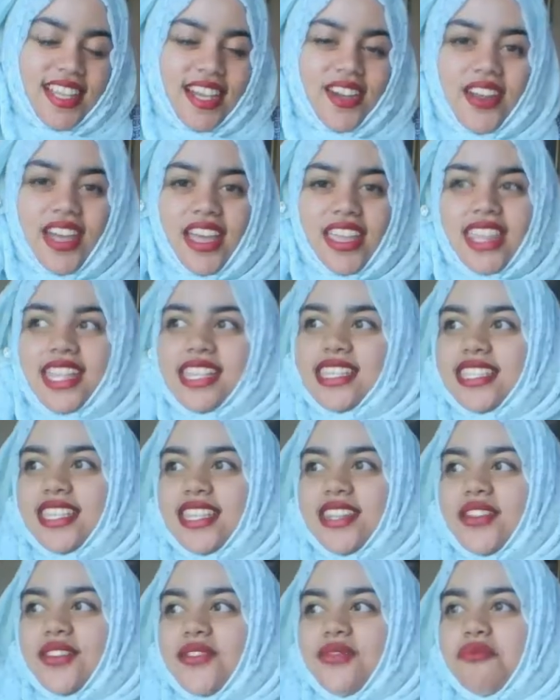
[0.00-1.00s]
Okay, that
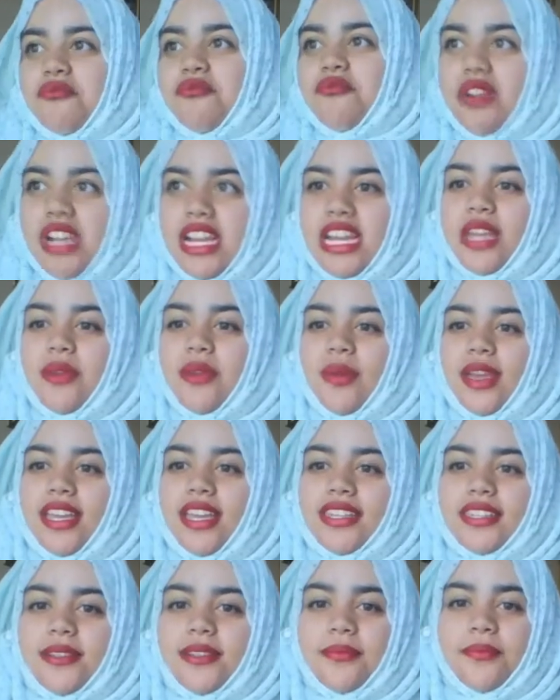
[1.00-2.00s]
sounded really
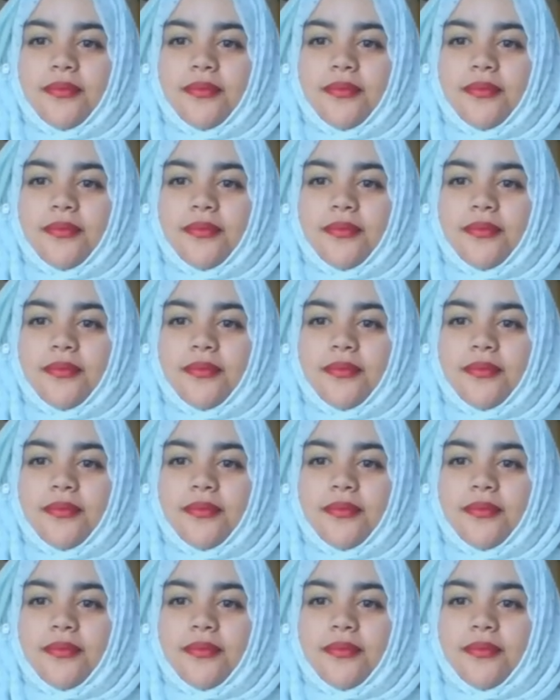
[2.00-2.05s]
weird.